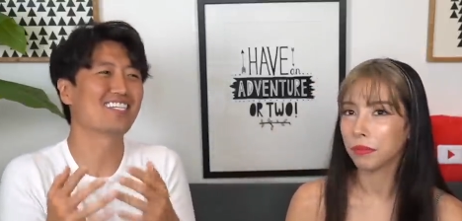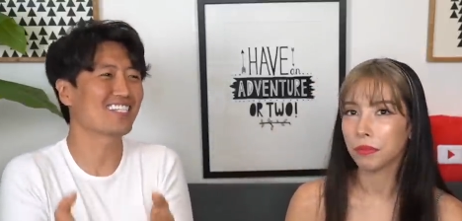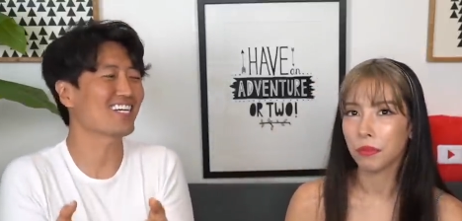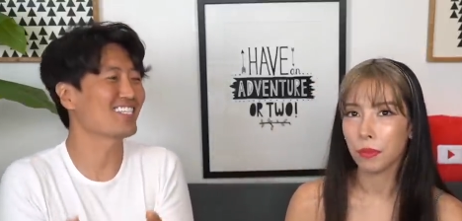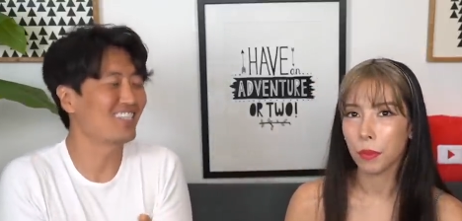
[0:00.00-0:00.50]
Speaker 1: these
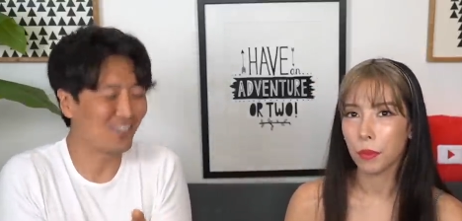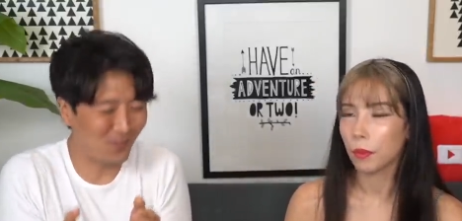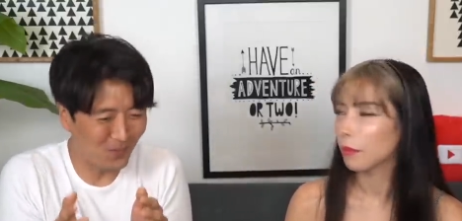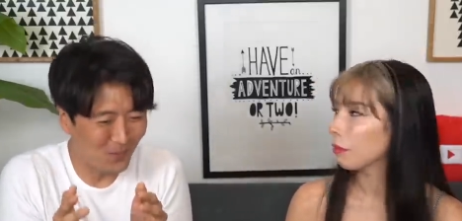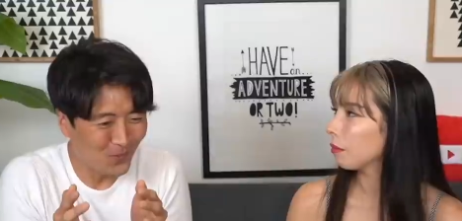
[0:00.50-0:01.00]
guys look
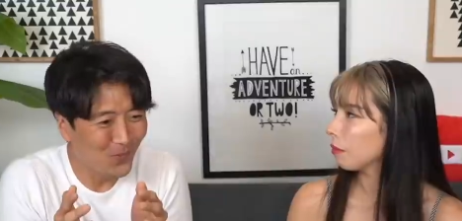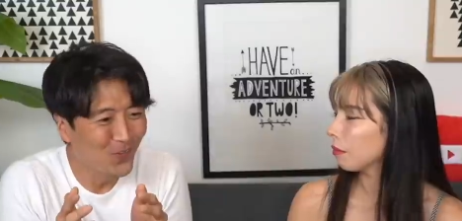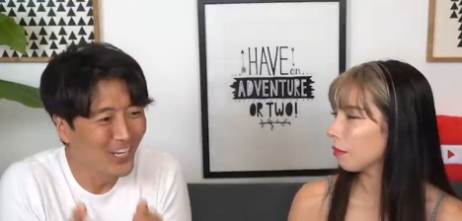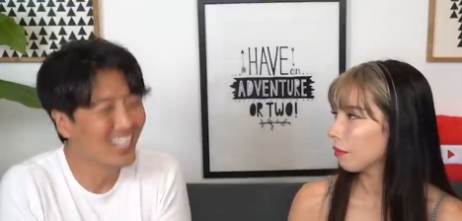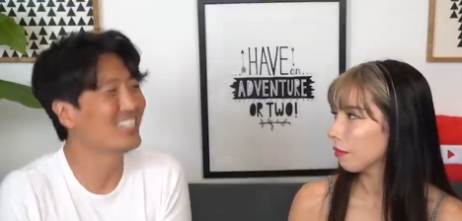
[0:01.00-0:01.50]

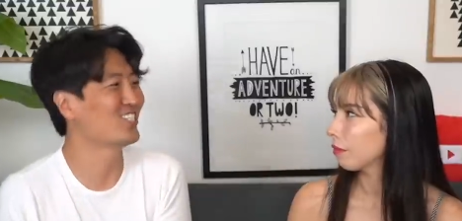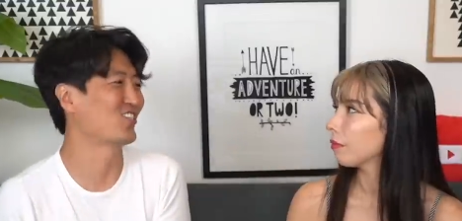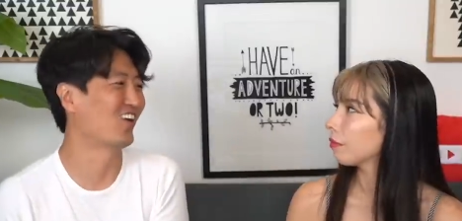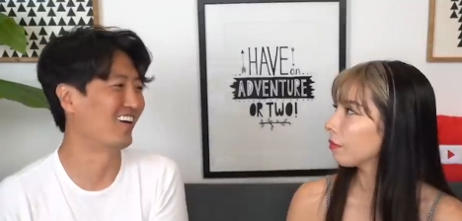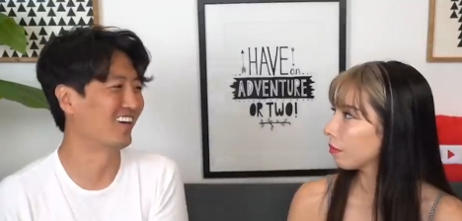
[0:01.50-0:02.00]
really
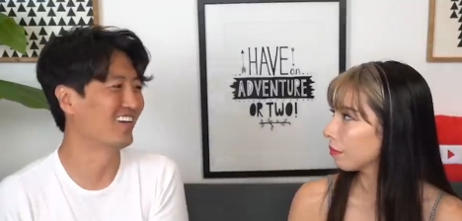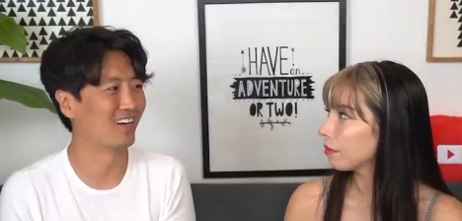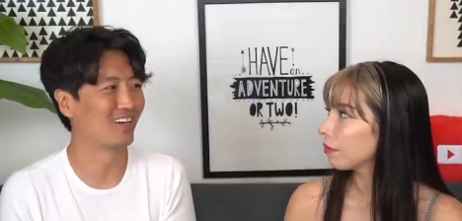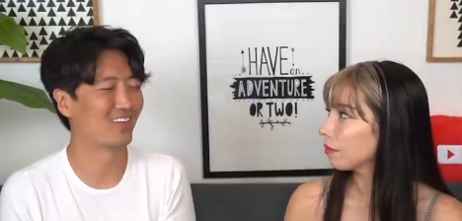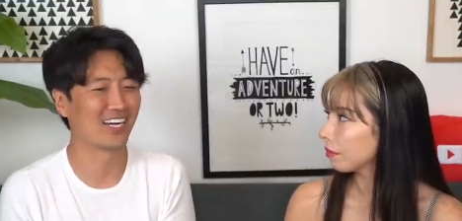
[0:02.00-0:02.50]
strong,
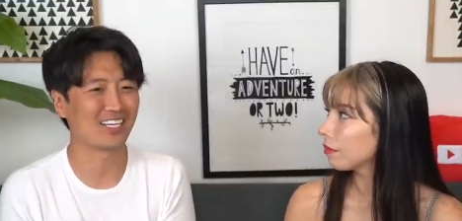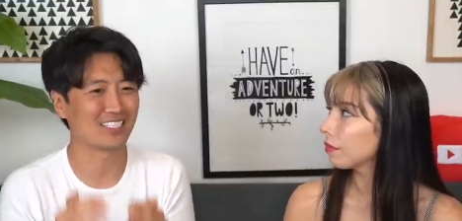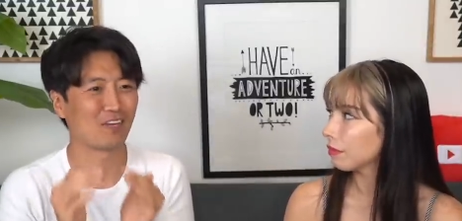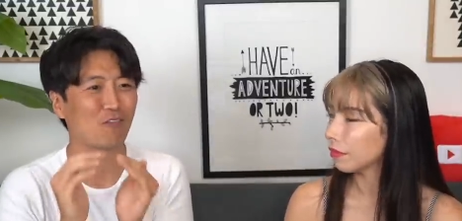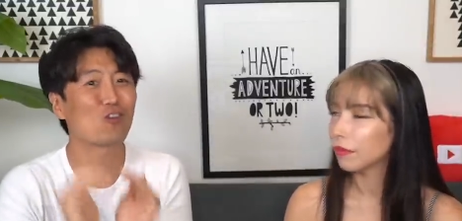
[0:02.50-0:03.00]
right?
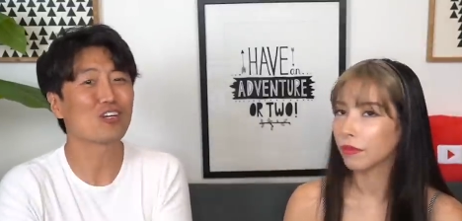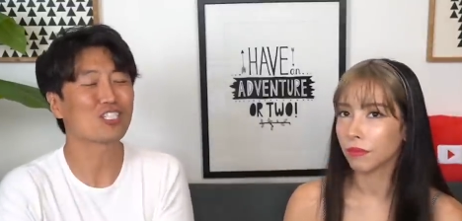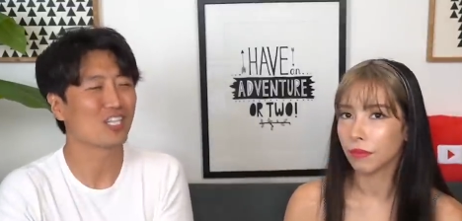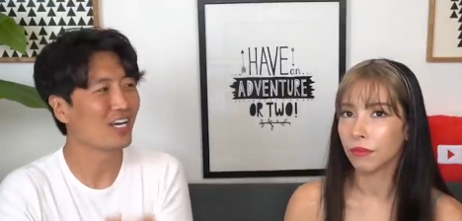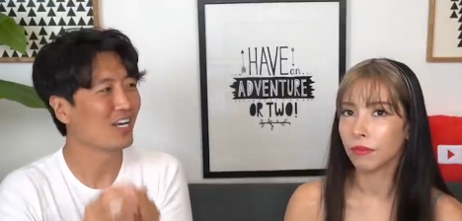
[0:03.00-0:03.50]
Because if
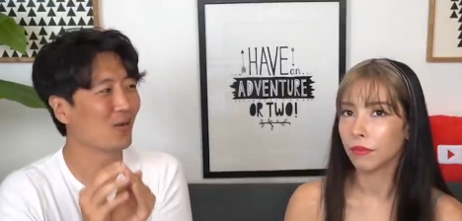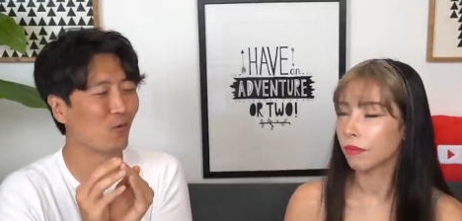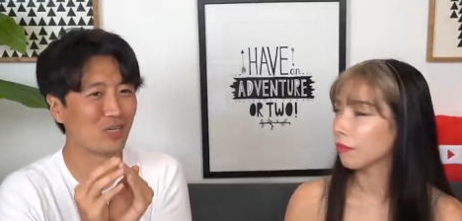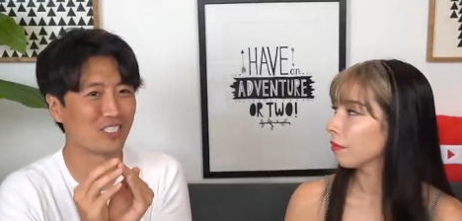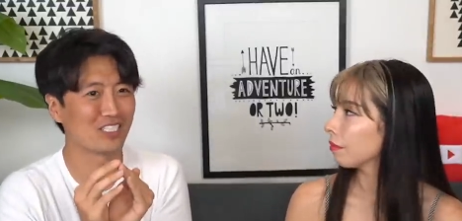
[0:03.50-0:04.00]
Crusch
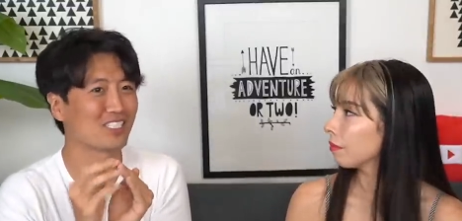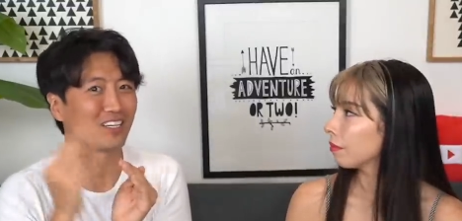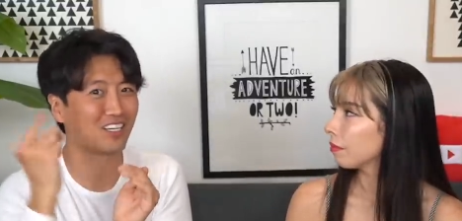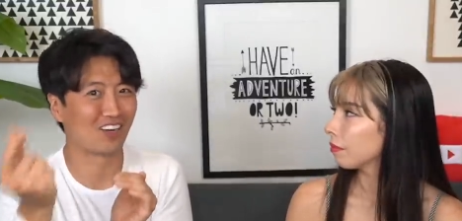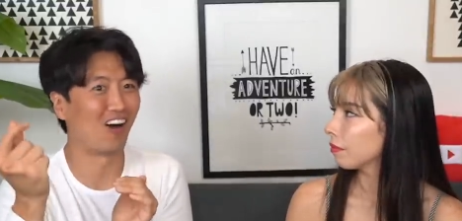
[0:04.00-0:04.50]
was
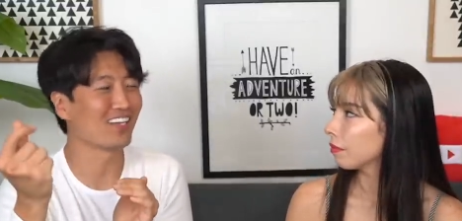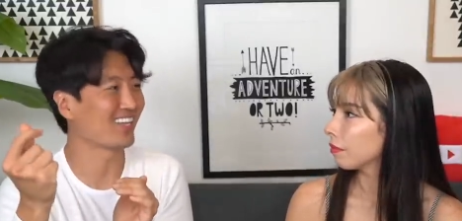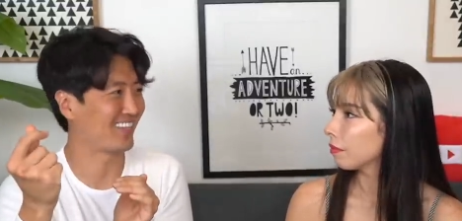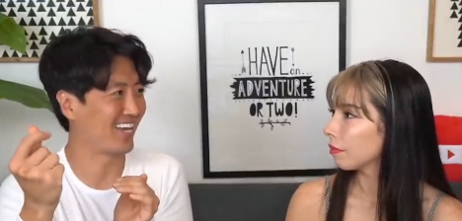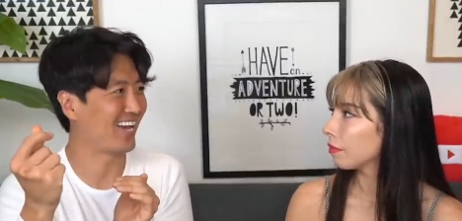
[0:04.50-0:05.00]
just gone
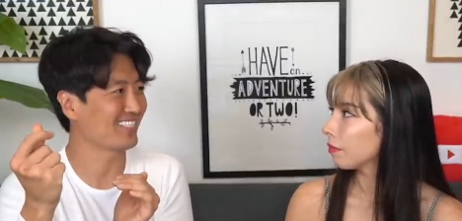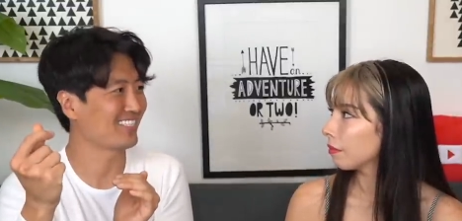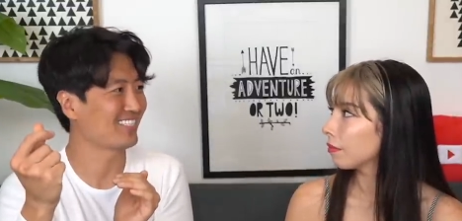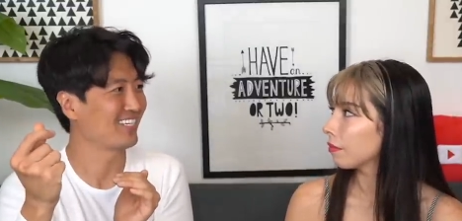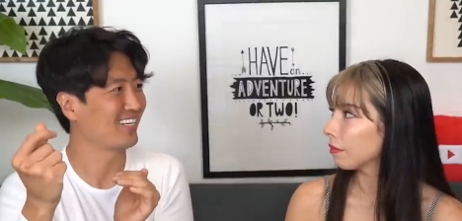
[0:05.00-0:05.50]
like
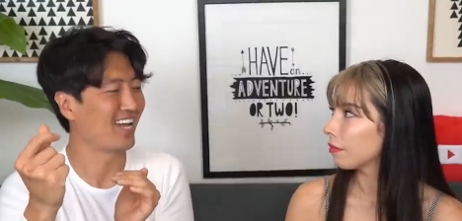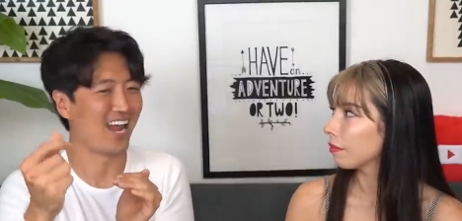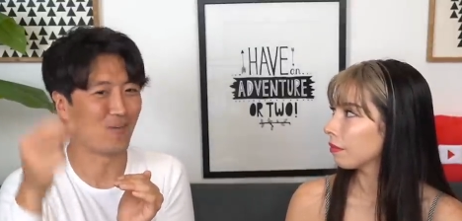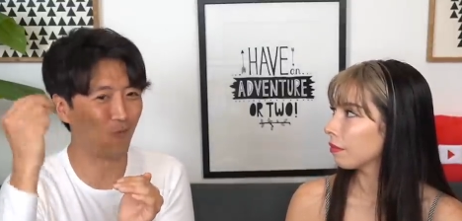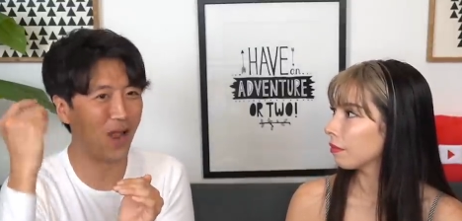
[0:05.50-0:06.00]
that,
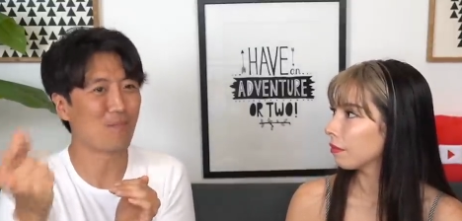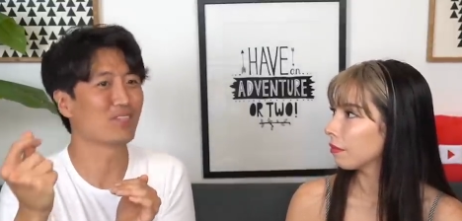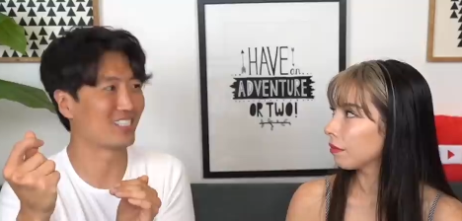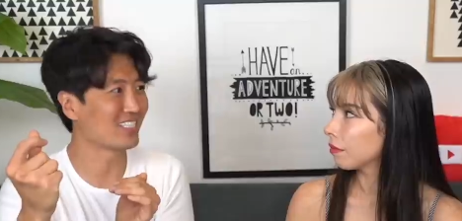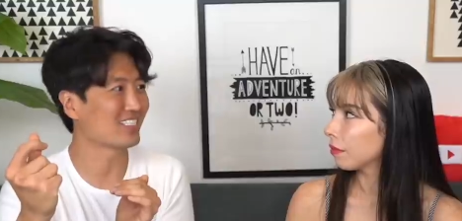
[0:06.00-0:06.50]
and Rem
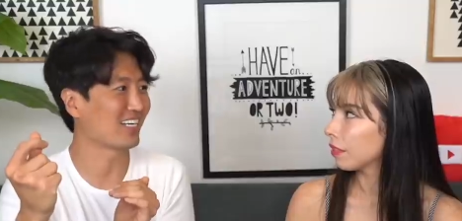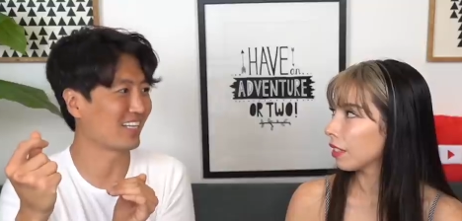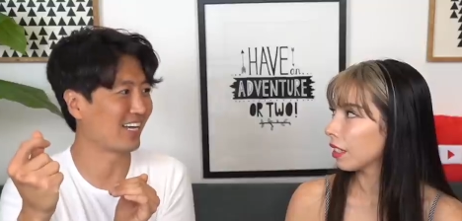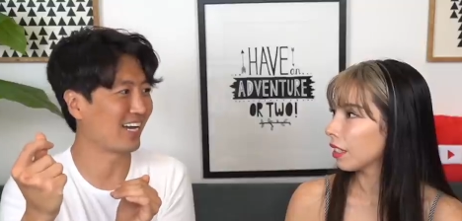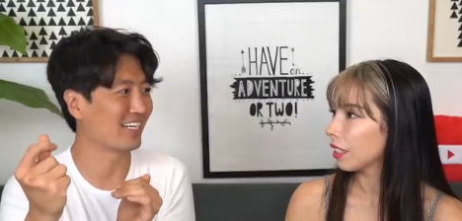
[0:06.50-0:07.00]
just like
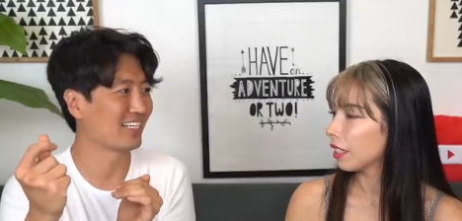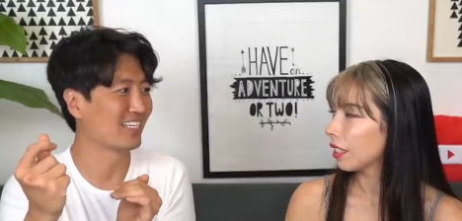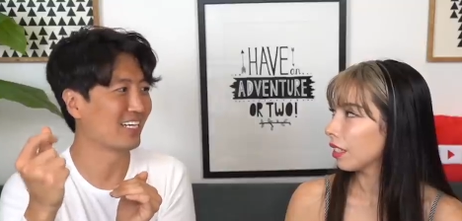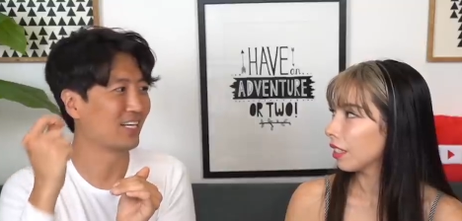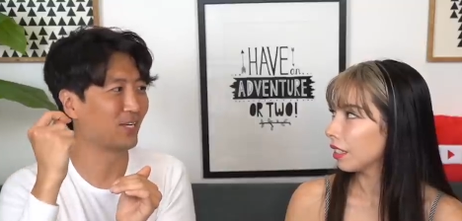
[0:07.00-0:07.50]
that,
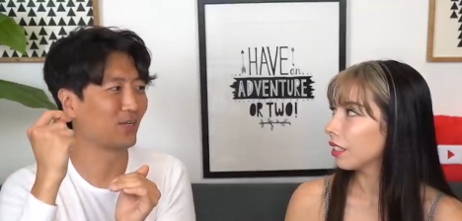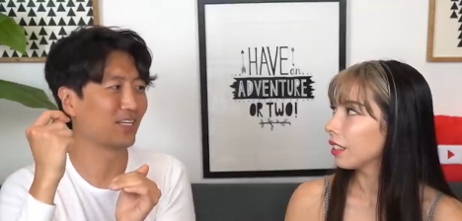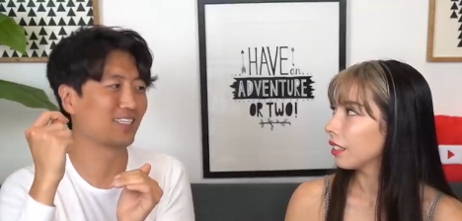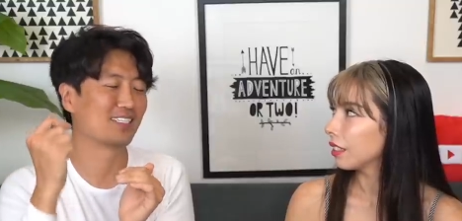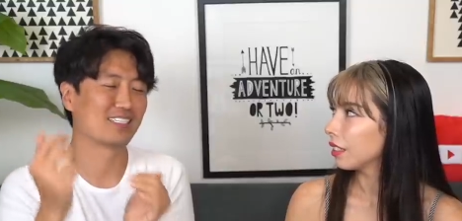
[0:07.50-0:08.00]

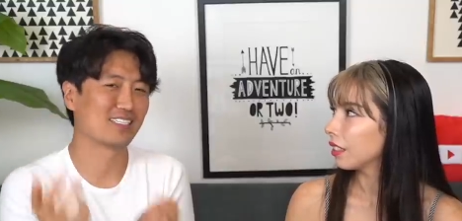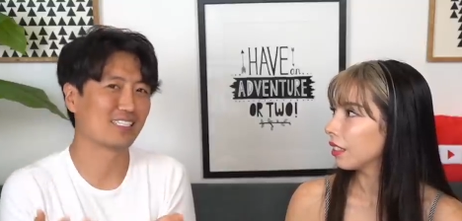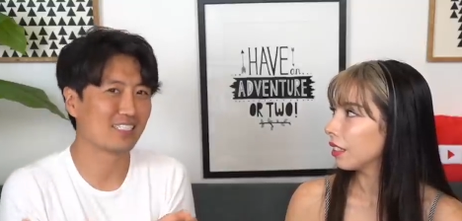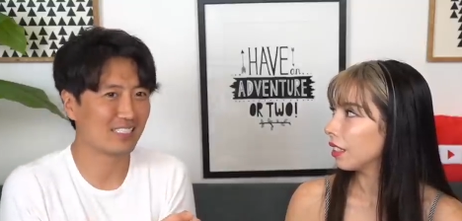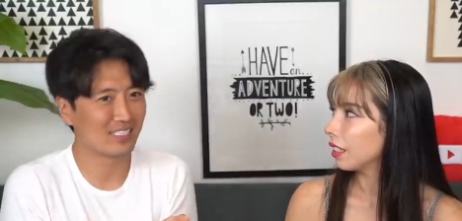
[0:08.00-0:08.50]

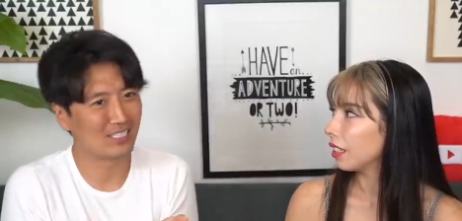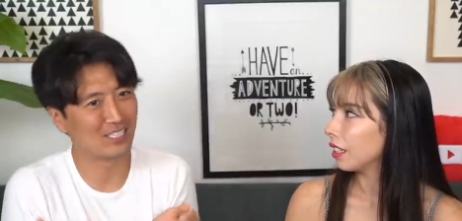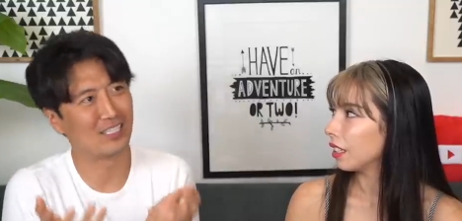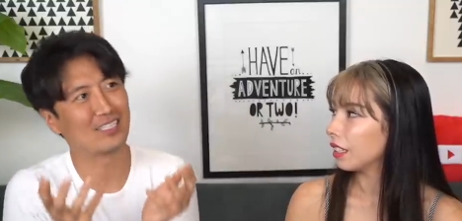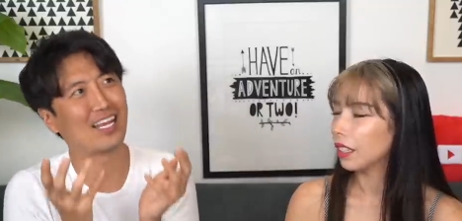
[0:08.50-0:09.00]
you
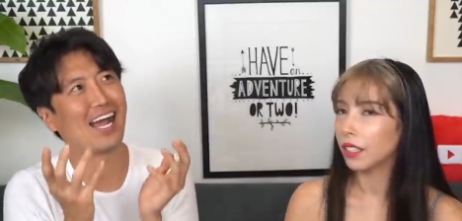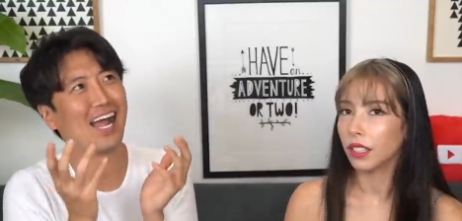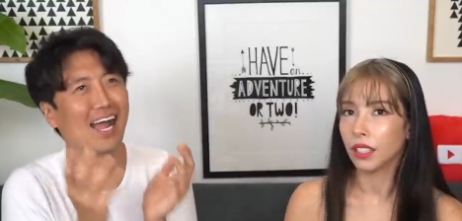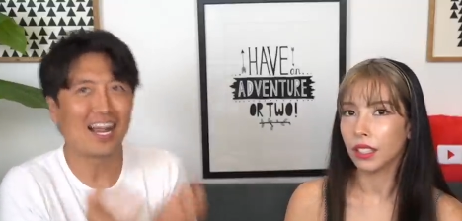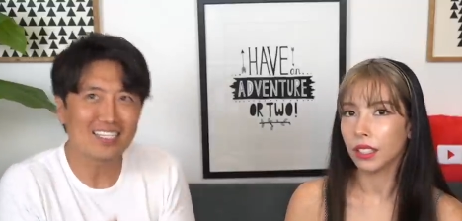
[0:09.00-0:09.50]
know,
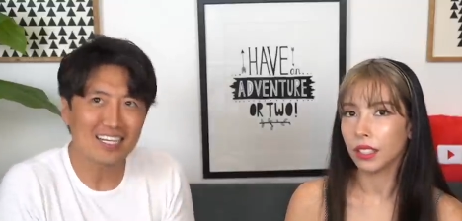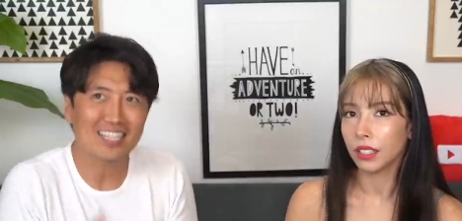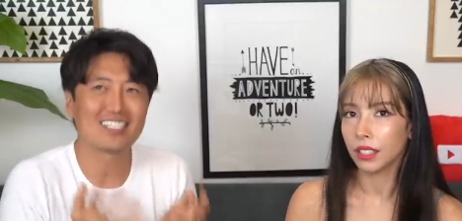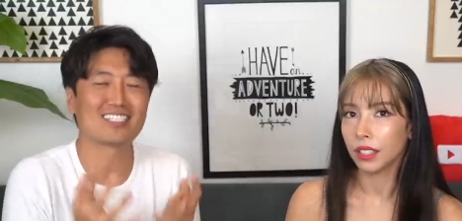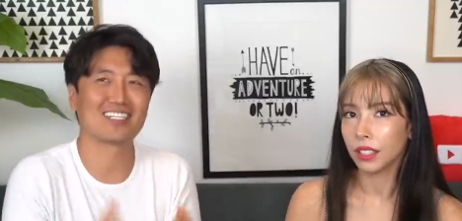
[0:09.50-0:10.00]
I,
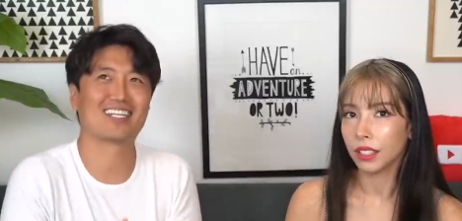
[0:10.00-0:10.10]
it just,